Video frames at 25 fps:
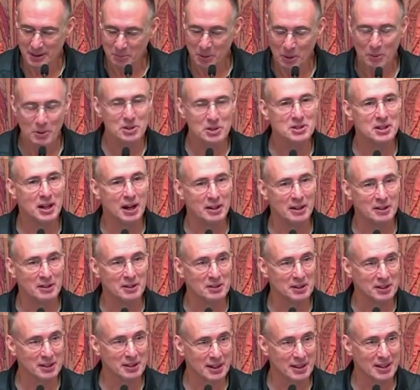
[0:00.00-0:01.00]
but was not
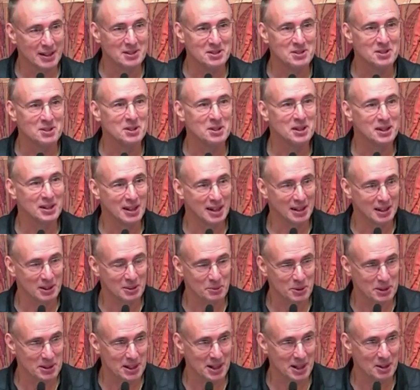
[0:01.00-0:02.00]
on the list,
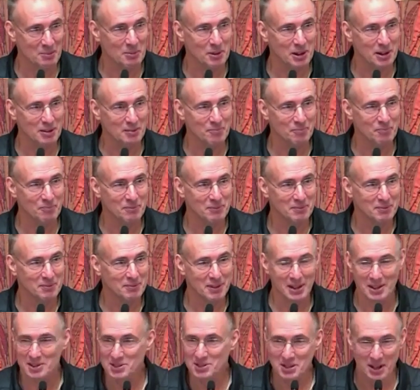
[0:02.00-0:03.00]
Kelly would tell me,
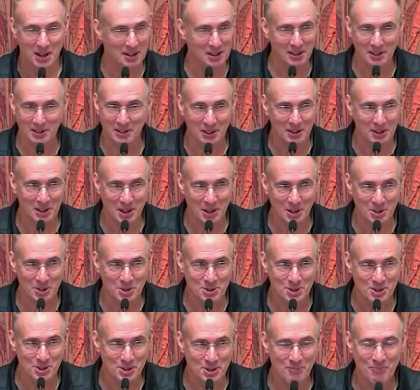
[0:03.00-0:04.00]
it's not on the
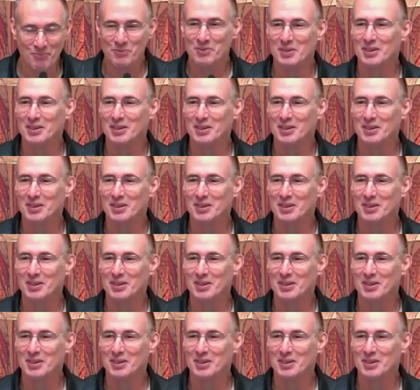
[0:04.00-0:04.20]
list.